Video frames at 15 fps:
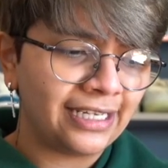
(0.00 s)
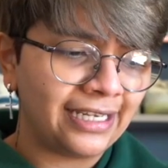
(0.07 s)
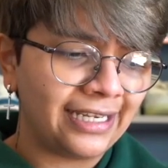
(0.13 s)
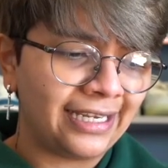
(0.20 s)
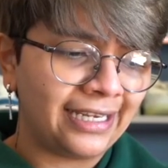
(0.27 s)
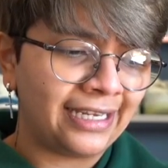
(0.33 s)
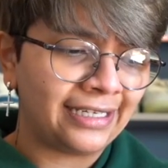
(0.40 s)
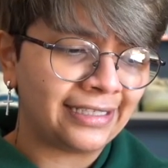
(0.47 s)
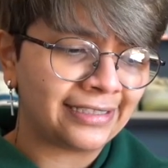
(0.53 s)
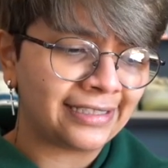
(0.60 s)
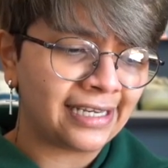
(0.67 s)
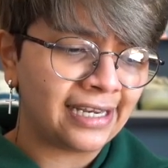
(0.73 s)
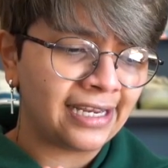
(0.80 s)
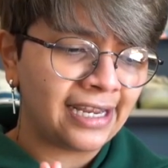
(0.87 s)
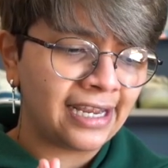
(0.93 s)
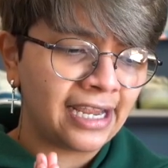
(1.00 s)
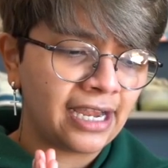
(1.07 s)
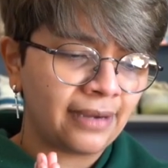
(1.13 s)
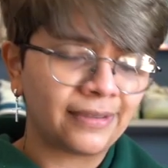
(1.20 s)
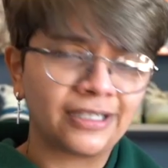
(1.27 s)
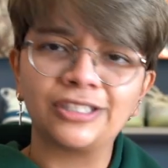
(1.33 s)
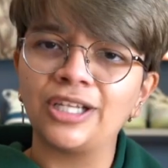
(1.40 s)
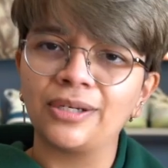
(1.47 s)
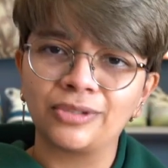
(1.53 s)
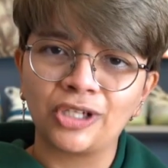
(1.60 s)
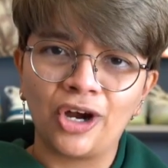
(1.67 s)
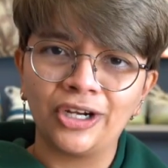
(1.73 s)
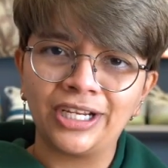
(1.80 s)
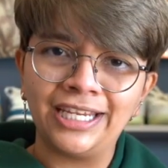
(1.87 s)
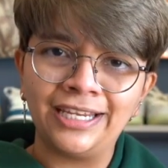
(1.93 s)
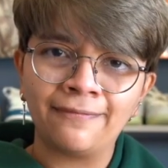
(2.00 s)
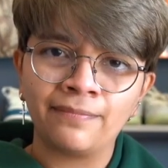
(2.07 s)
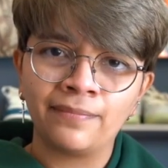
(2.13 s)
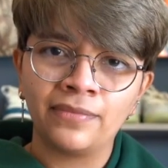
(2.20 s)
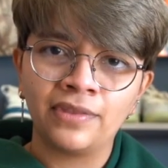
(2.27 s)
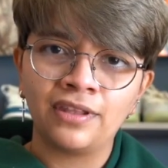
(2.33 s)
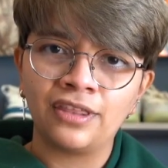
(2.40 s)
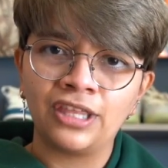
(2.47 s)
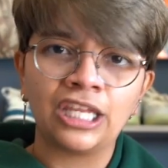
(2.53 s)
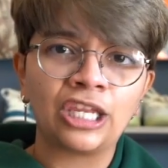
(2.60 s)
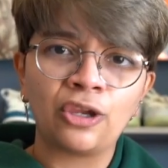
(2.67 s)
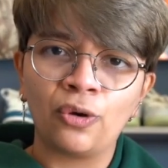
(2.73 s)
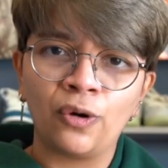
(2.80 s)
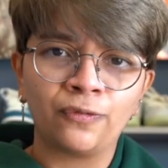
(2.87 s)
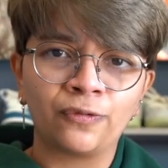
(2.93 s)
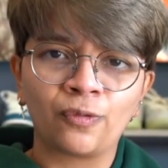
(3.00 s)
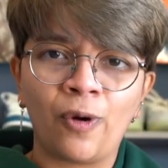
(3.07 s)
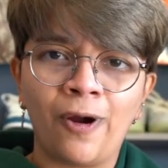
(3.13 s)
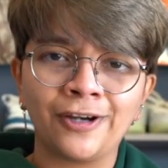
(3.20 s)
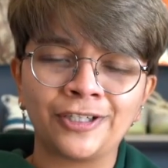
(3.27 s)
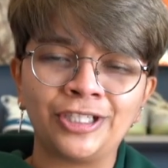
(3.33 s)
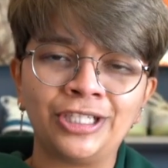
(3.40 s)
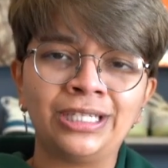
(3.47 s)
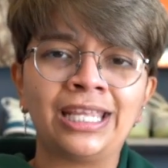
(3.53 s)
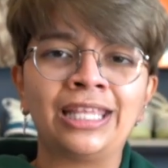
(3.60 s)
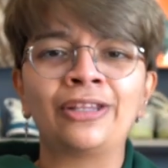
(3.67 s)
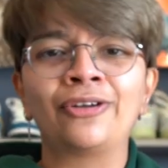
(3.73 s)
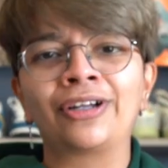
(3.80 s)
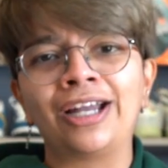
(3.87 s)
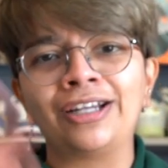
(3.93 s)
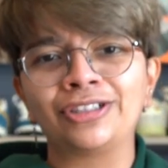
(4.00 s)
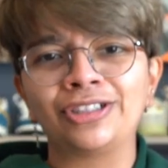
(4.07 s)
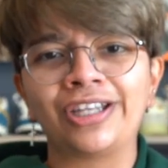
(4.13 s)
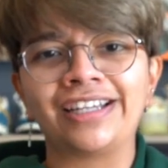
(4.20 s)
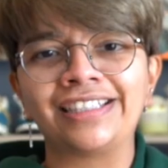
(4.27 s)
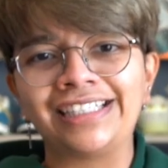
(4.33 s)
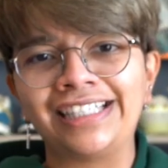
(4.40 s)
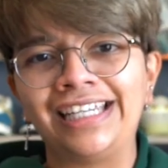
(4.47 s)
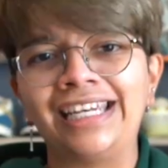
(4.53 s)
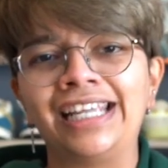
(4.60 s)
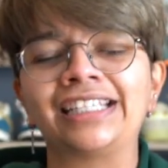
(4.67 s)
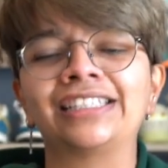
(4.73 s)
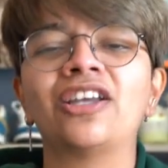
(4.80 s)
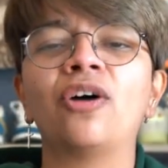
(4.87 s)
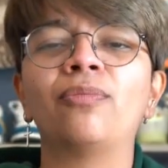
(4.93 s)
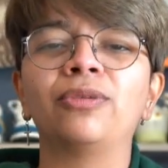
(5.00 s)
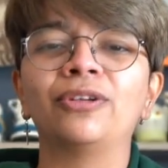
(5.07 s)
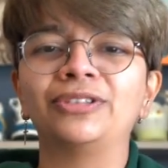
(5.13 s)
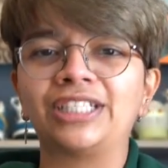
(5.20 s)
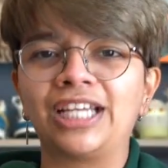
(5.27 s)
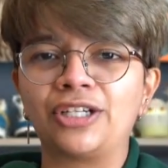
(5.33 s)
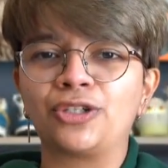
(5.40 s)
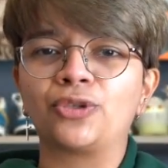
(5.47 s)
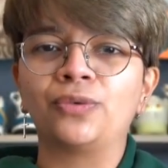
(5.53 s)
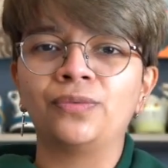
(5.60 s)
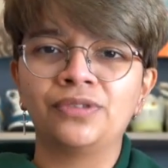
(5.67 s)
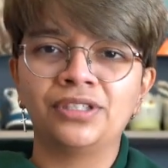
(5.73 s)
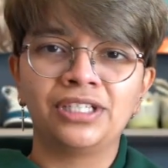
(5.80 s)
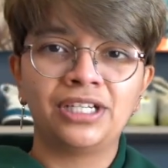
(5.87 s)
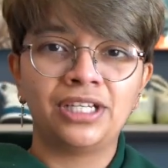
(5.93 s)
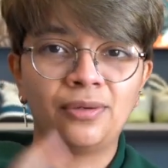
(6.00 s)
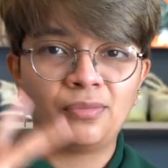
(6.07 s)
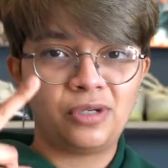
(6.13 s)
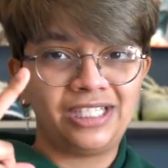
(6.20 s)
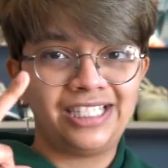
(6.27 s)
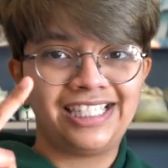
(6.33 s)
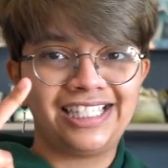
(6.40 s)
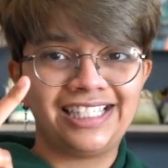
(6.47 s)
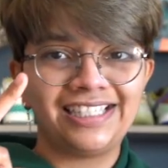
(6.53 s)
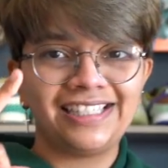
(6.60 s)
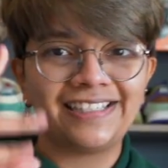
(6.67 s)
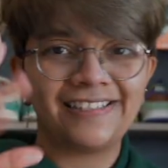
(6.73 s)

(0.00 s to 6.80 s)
And I'm gonna stop talking. Thank you all for watching, and I'll catch you guys in the next upload schedule. Peace.